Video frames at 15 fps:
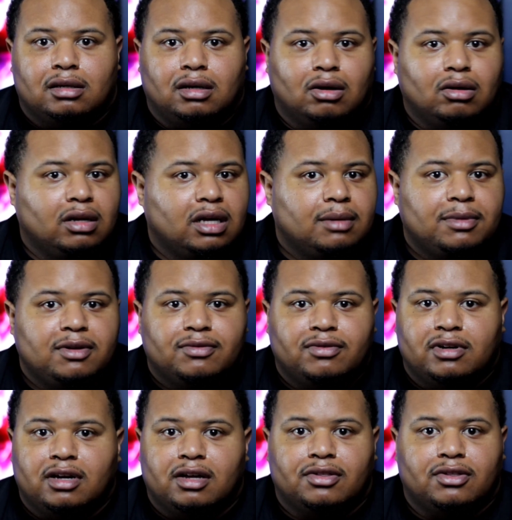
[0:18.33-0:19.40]
Don't let it be for
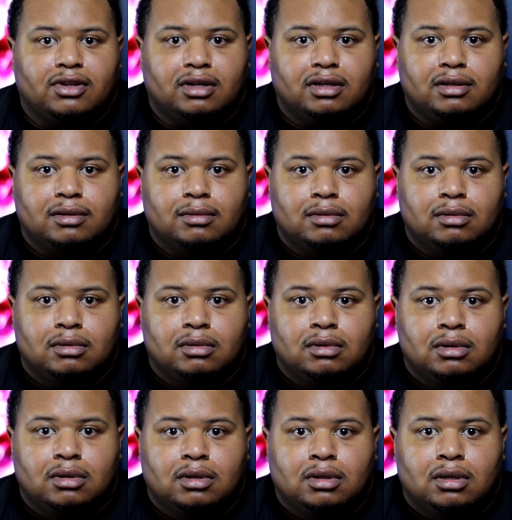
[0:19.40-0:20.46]
nothing.
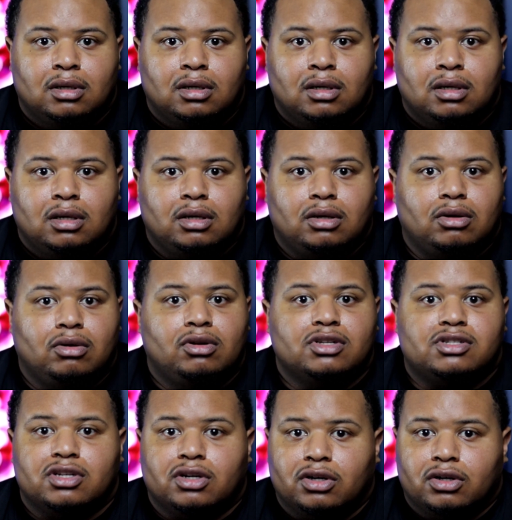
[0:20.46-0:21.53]
You
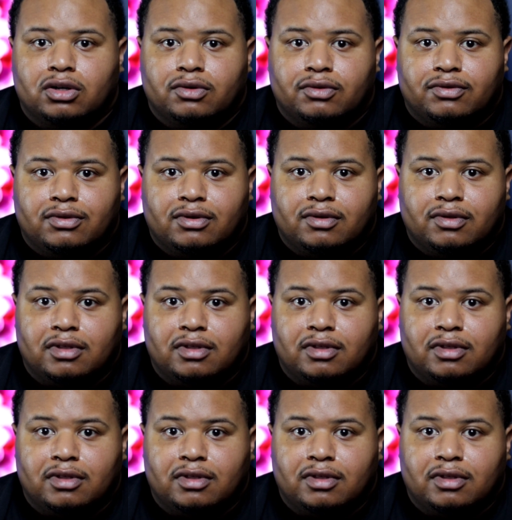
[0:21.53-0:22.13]
deserve